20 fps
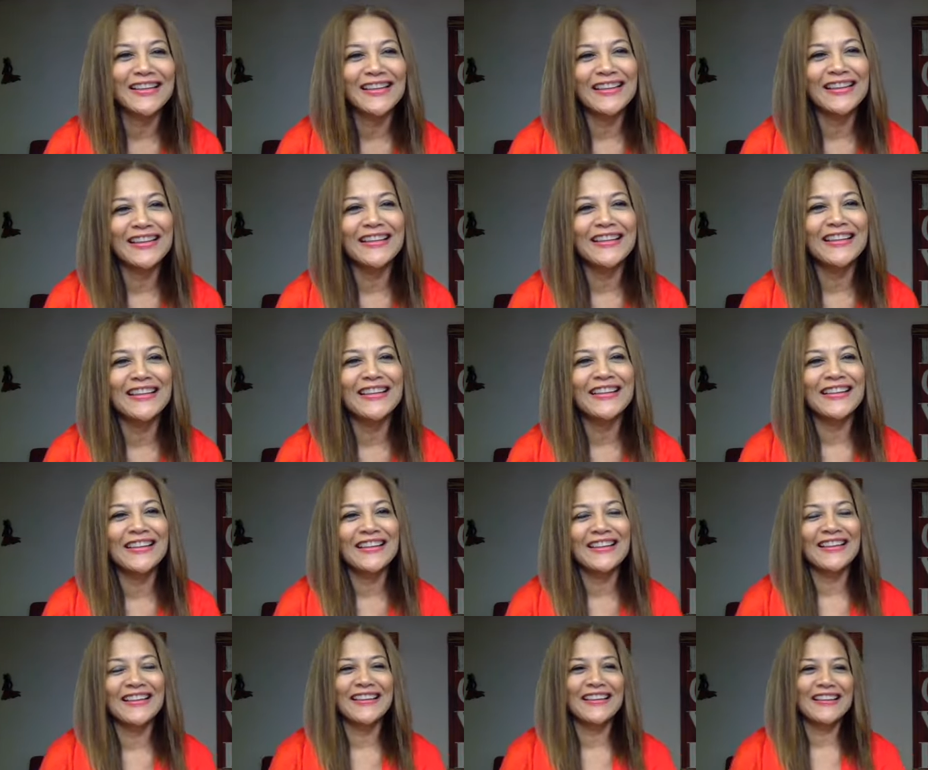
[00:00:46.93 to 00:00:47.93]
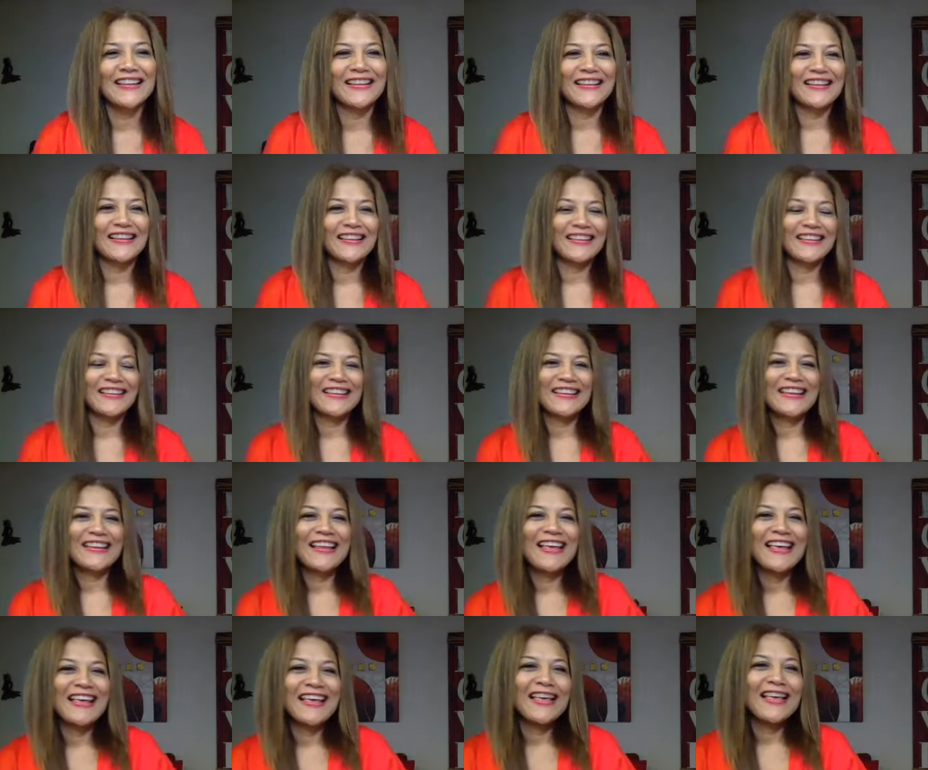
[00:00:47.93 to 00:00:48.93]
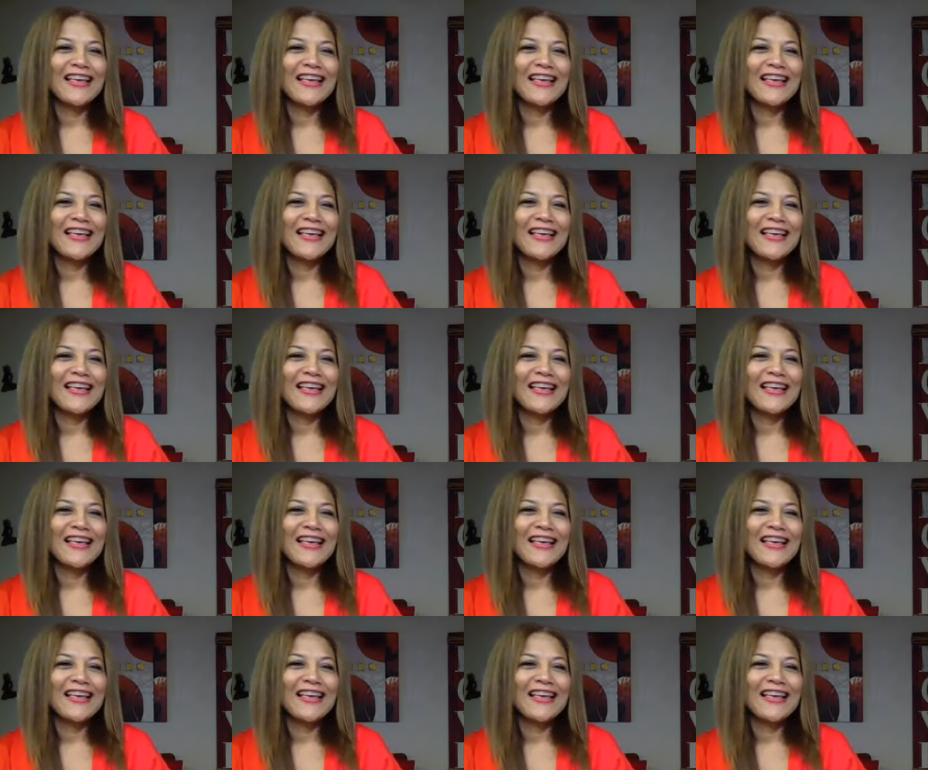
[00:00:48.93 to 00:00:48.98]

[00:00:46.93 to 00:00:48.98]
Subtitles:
Nothing is said.